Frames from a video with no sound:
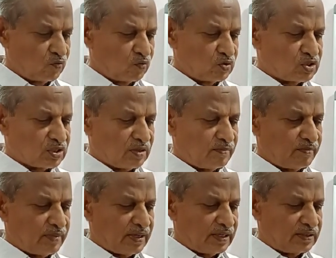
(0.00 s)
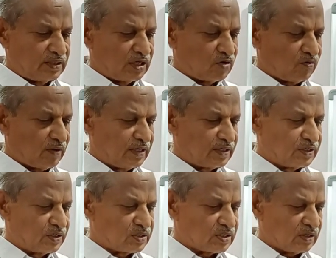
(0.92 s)
which combine the
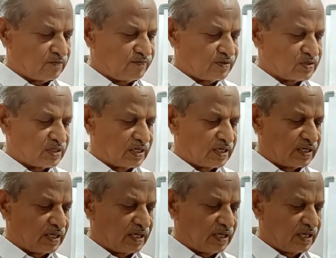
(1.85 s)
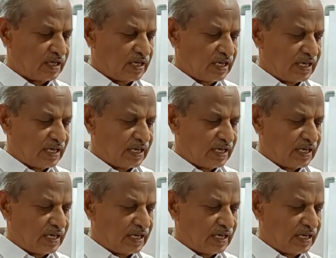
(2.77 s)
qualities of facility,